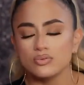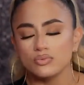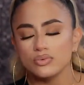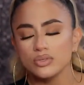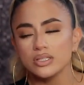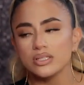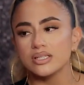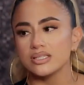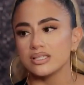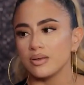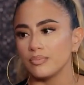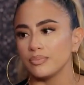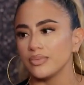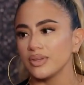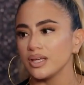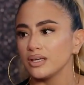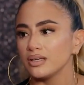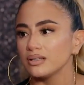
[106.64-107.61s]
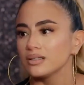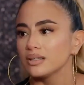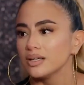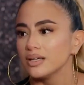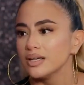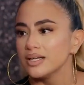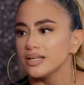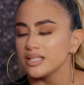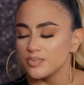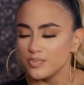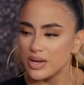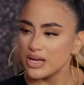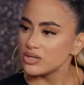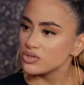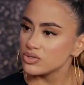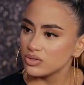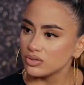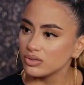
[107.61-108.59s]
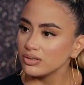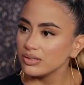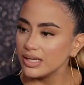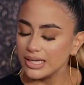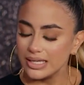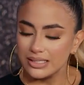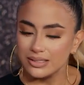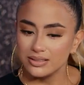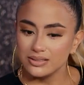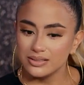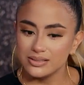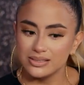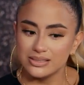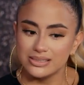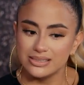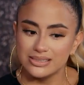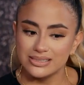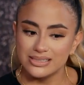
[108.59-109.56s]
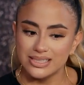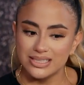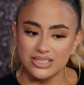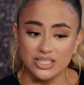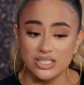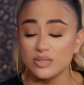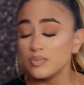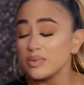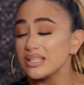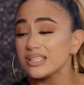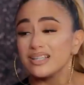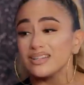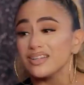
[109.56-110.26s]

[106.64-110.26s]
really something special, and it just means a